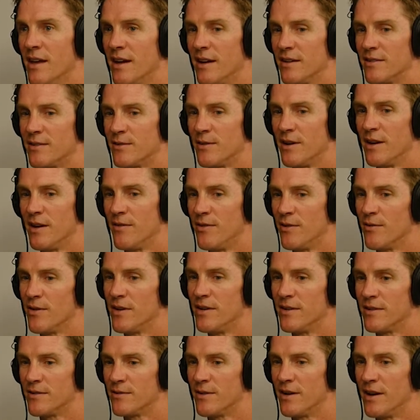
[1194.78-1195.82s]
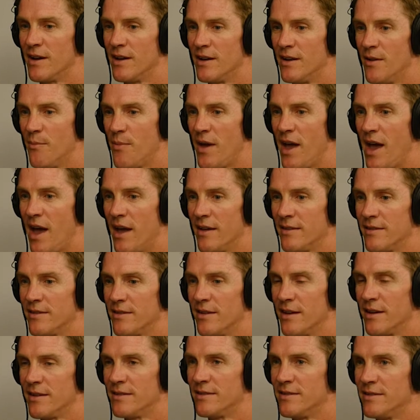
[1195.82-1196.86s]
Like Estrella. If you've ridden Estrella in the past,
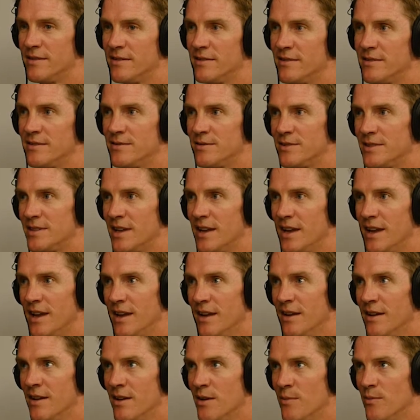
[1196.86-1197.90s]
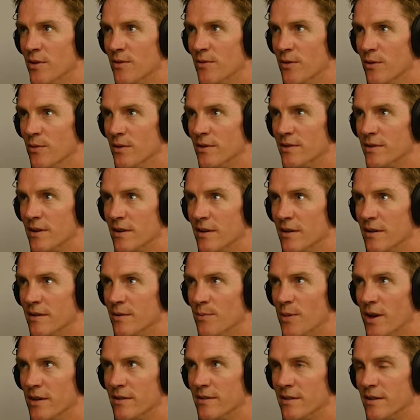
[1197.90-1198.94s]
like say before we started
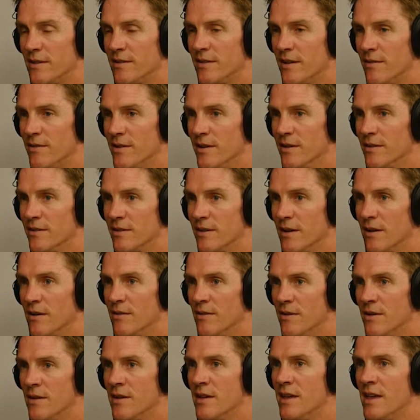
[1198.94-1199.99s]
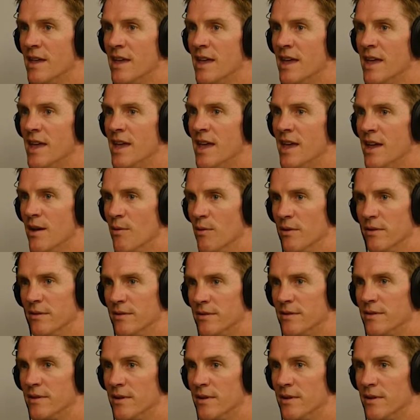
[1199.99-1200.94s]
about 6-7 years ago, it was